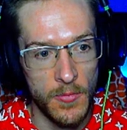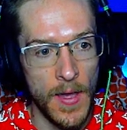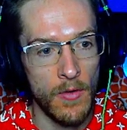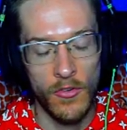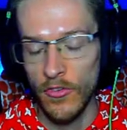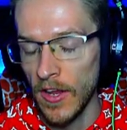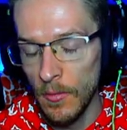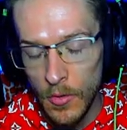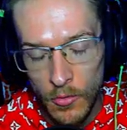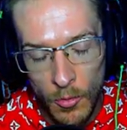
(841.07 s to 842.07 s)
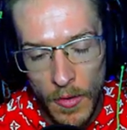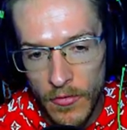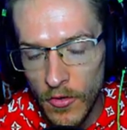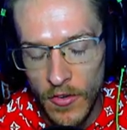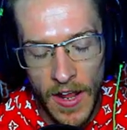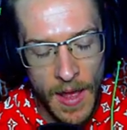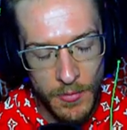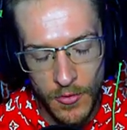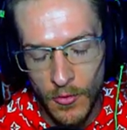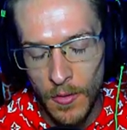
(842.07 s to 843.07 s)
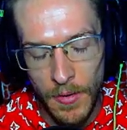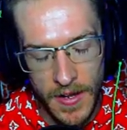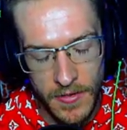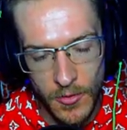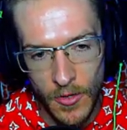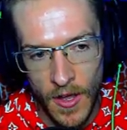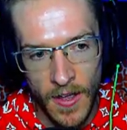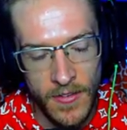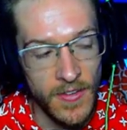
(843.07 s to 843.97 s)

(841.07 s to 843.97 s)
me out just like it would normally if using the App Store or the Play Store, guys.